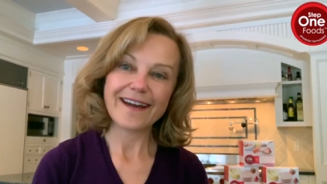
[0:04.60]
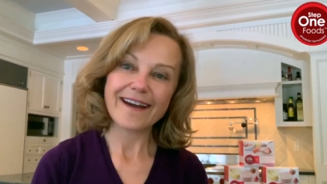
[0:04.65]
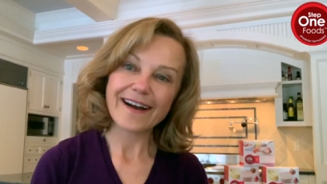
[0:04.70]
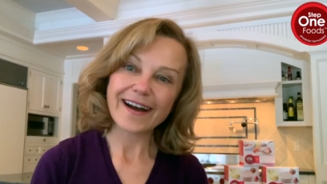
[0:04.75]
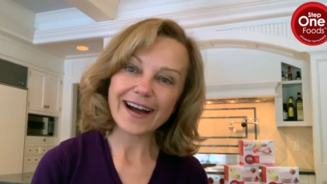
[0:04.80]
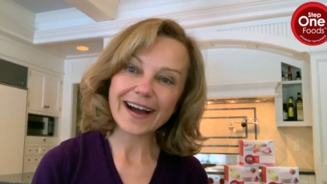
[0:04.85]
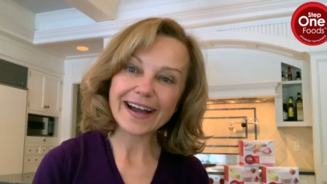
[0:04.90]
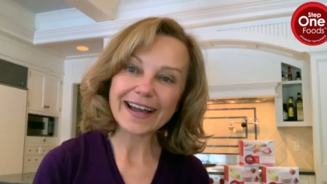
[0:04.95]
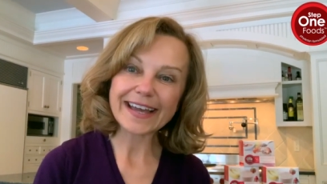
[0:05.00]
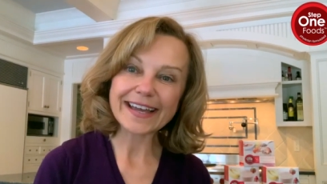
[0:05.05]

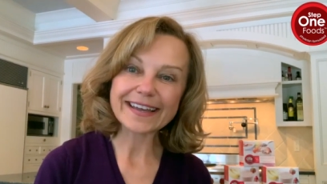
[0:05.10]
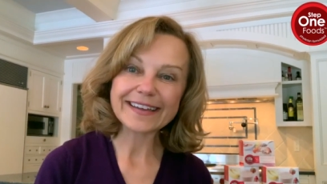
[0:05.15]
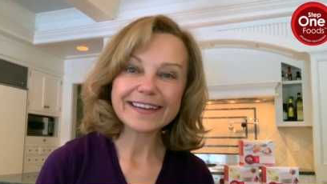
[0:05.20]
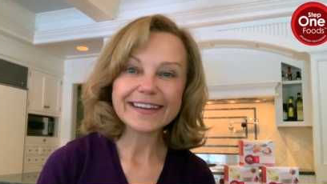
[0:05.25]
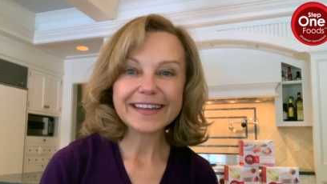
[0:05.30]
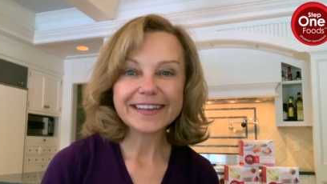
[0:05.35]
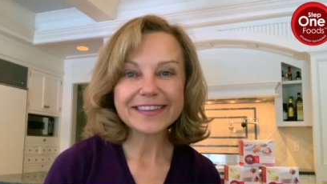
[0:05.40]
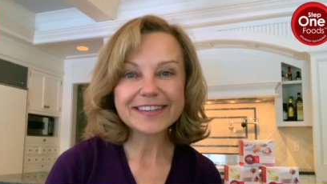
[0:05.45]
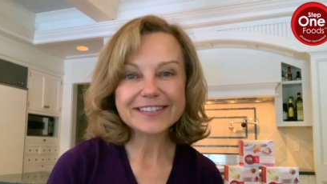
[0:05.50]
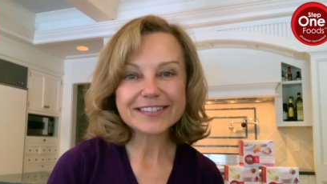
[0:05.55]
Hi,
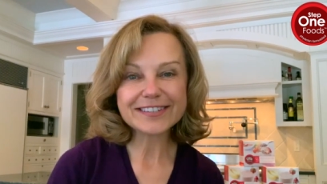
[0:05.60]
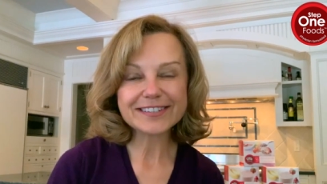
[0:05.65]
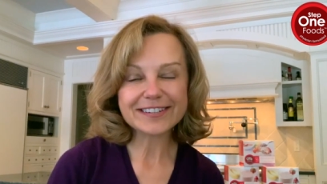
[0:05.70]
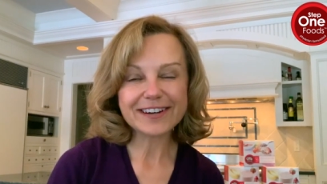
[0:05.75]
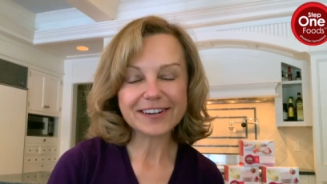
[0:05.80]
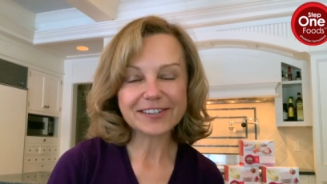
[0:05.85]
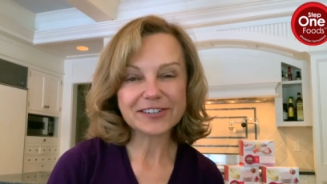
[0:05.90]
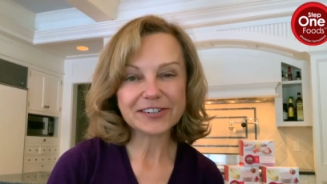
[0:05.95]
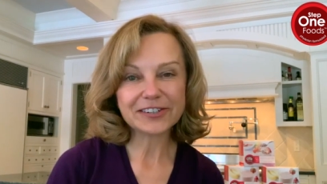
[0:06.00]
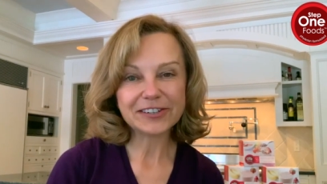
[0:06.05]
this is
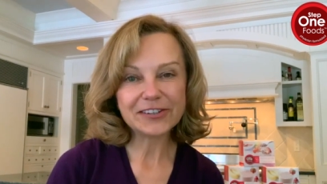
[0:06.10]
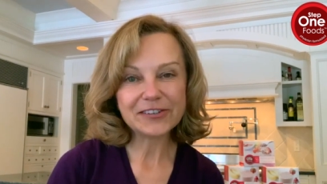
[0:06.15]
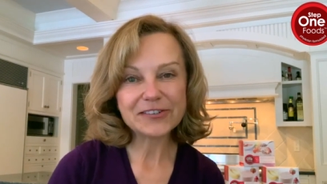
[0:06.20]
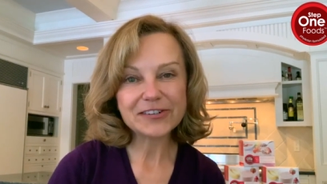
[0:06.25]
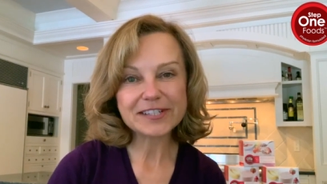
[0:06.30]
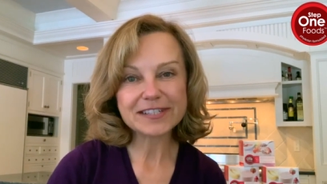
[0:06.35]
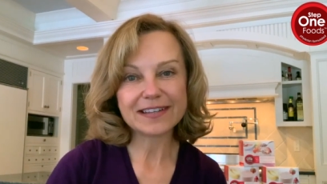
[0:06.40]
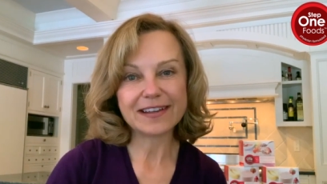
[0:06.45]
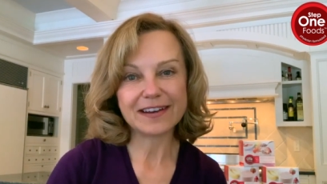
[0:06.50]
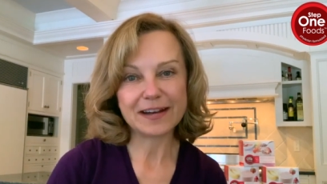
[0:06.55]
Dr.
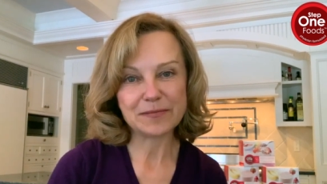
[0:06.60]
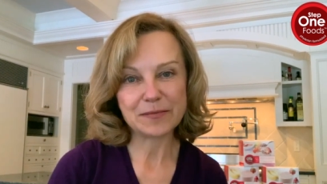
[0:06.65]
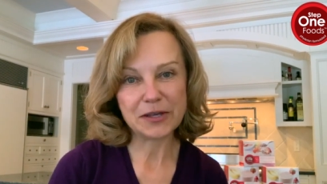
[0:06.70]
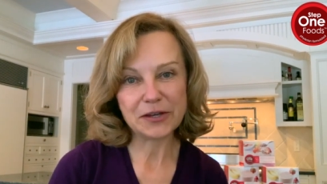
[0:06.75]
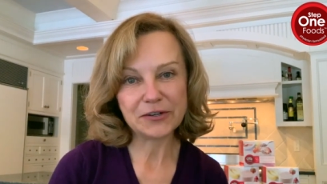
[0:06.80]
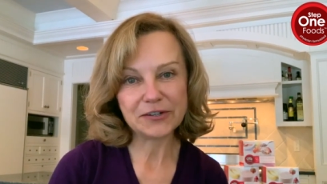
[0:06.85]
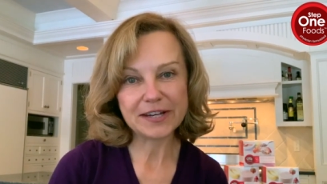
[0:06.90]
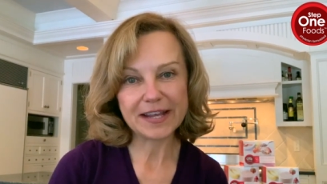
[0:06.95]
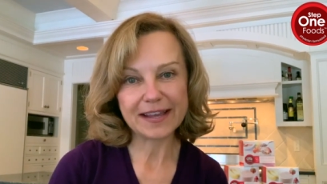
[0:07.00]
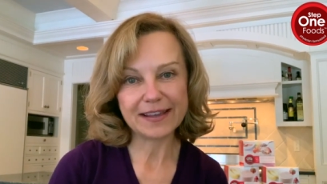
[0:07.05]
Klodas and I'm
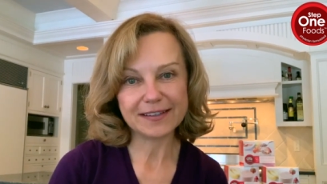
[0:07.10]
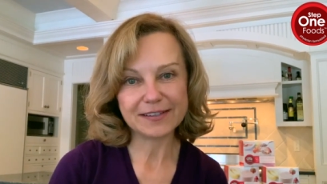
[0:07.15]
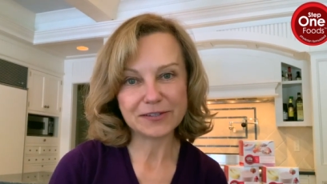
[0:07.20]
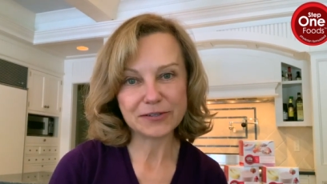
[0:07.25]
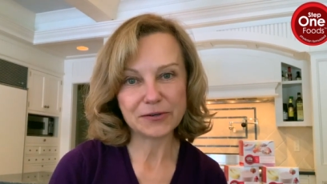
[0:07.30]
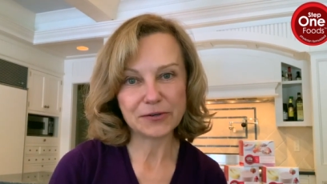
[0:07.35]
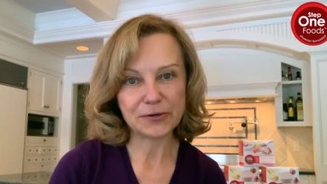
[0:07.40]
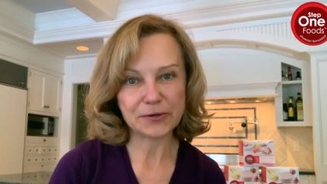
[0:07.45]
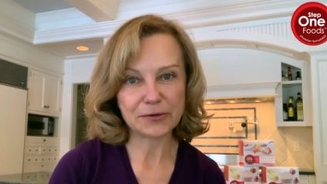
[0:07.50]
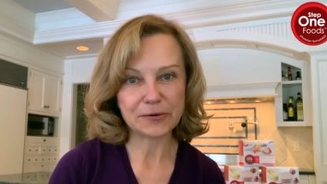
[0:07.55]
here to
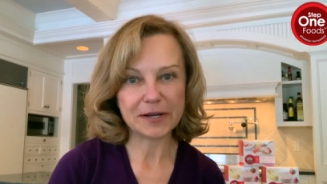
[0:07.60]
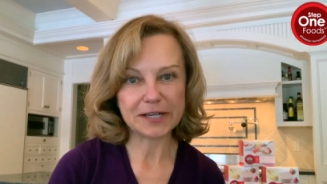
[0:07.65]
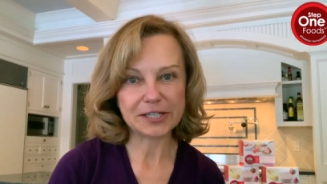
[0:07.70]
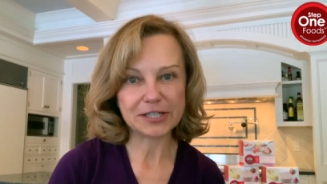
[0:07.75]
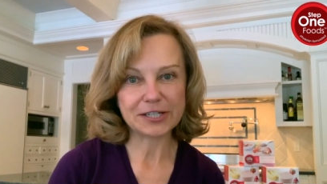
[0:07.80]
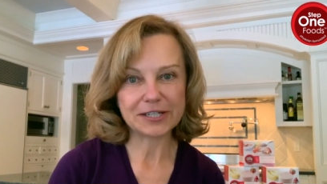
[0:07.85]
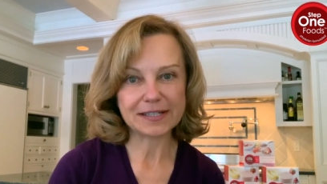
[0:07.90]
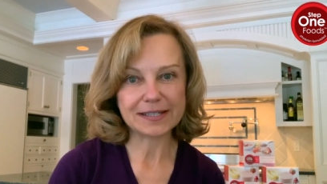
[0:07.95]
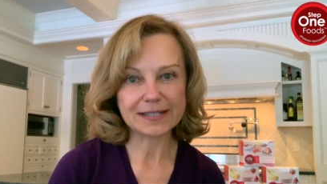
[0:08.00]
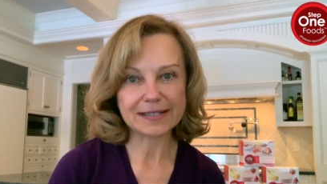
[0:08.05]
answer your
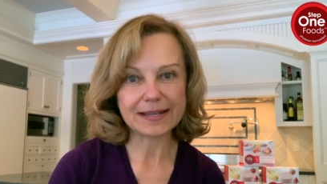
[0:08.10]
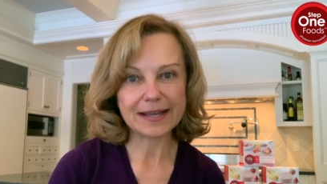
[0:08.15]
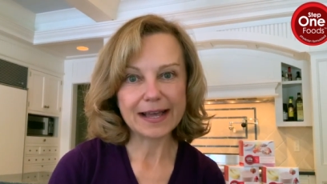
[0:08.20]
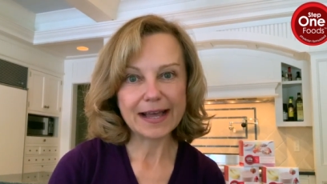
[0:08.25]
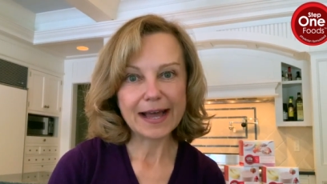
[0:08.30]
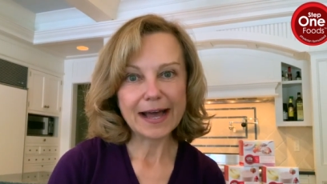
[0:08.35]
questions.